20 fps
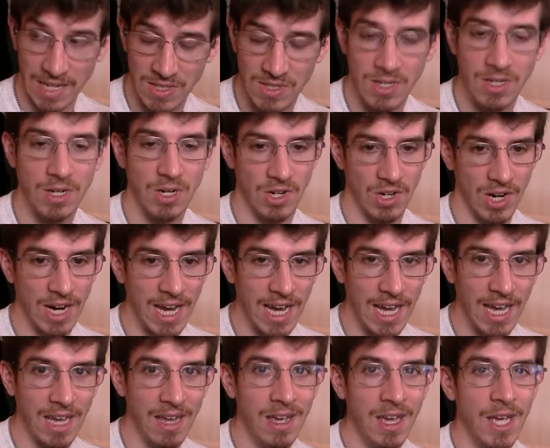
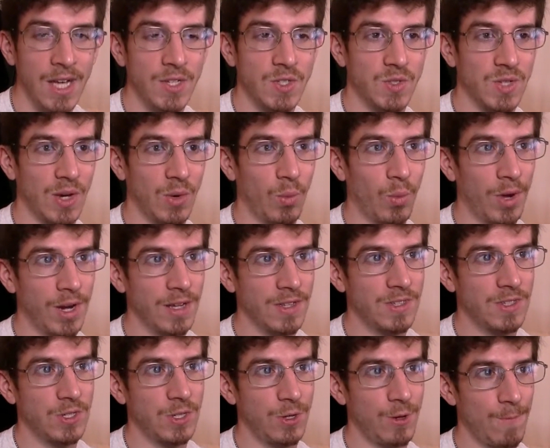gray. So I wanted
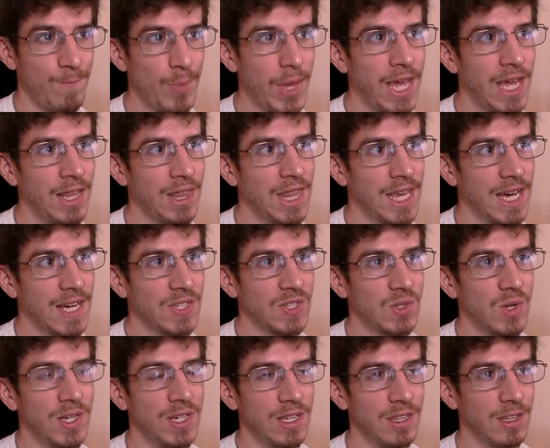to paint that. So I
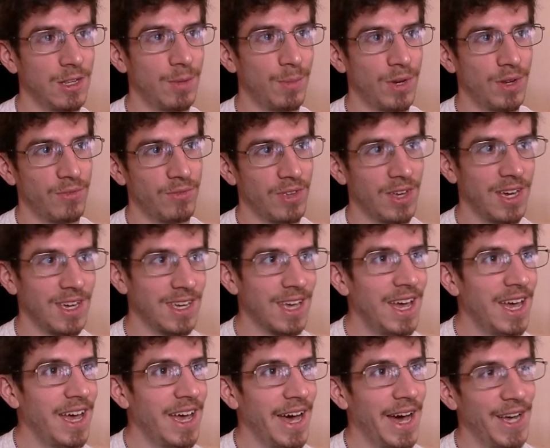did a little bit of, like,
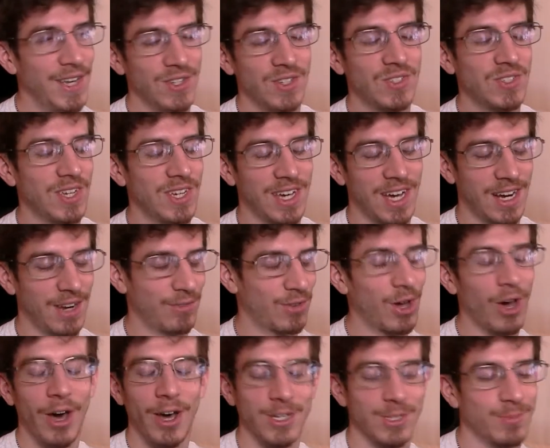I used to say kind of
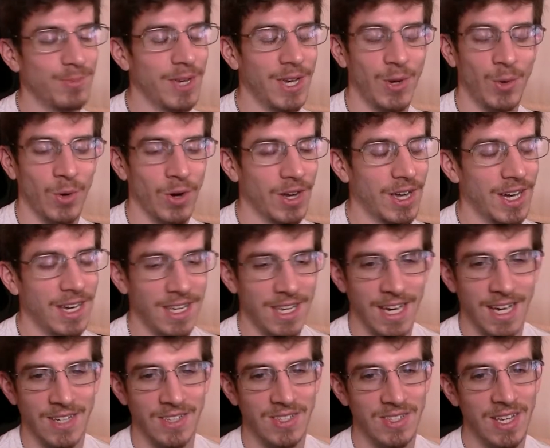cosplaying work, I
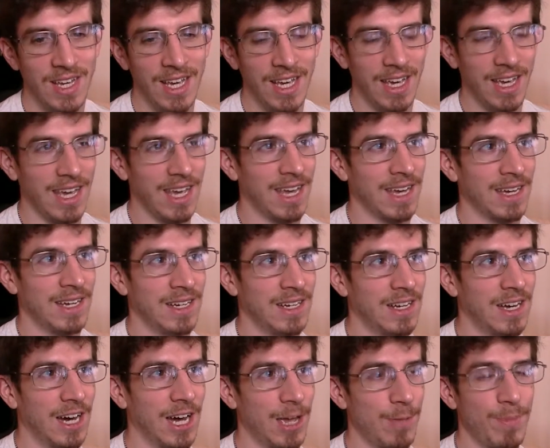guess. And
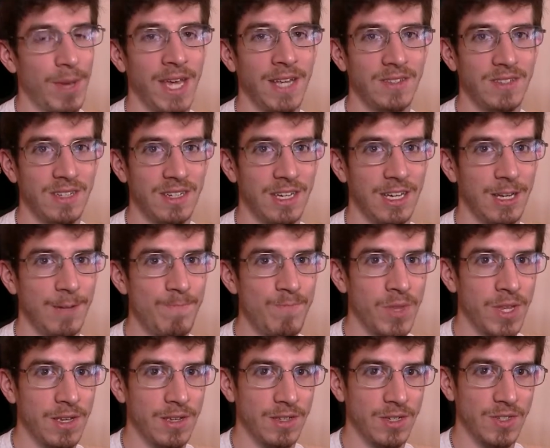I painted it
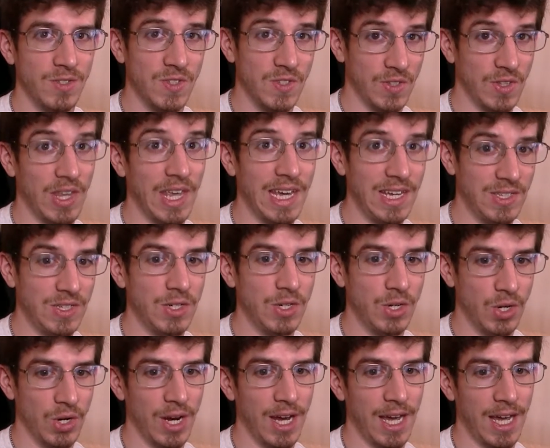slate
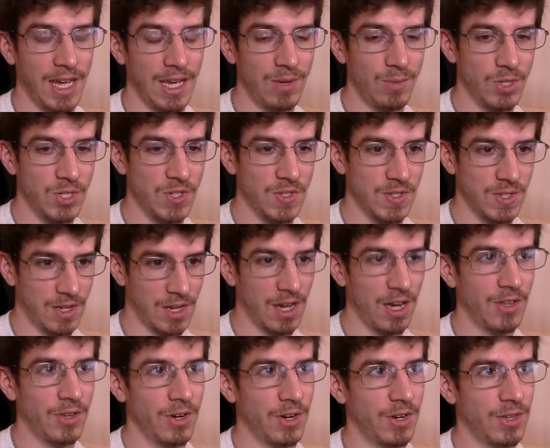gray, which is the
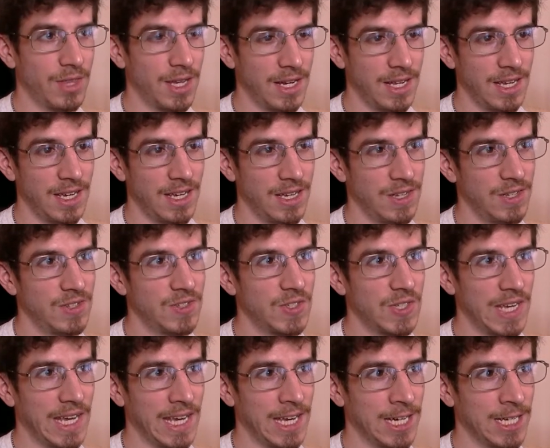color that it is.
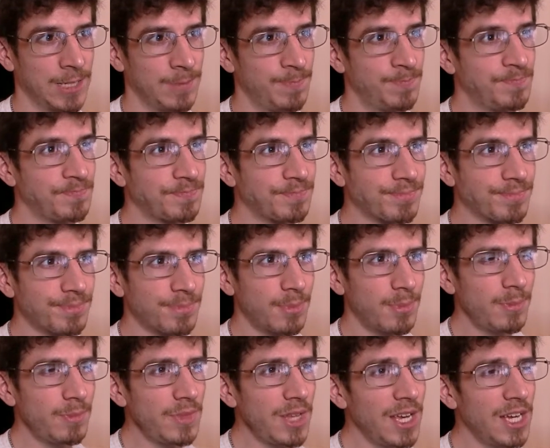And
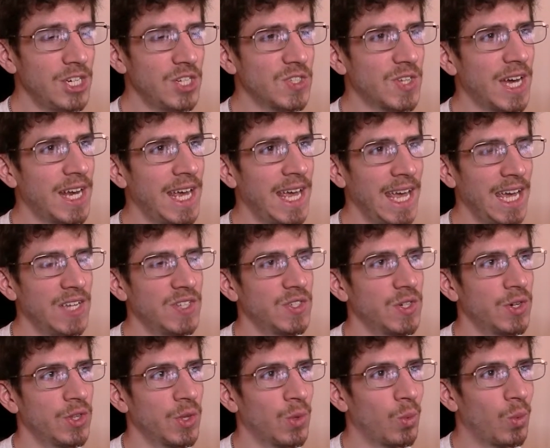it just kind of hangs there
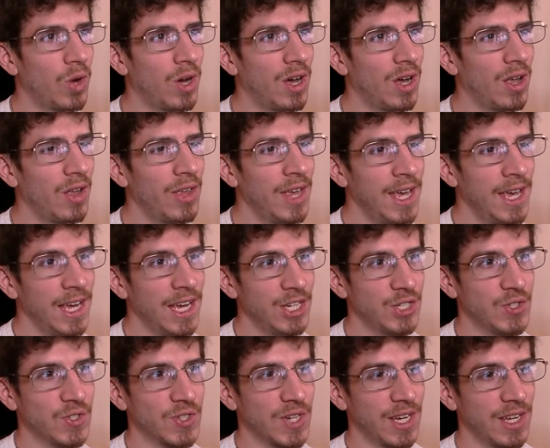on the wall. It's
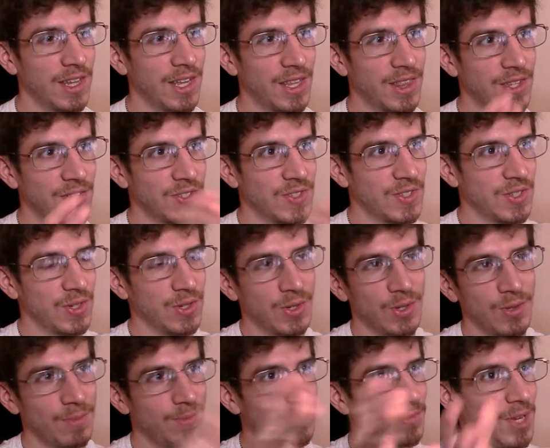just kind of like this
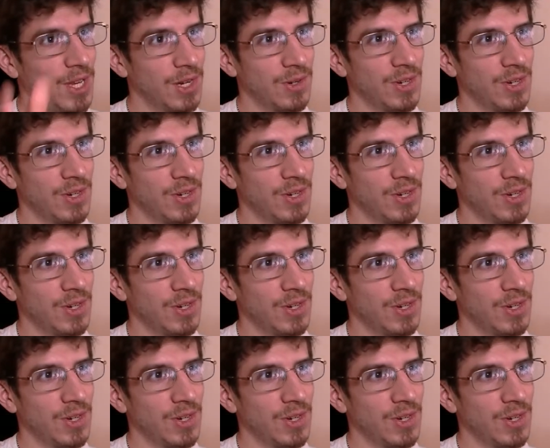little, you know,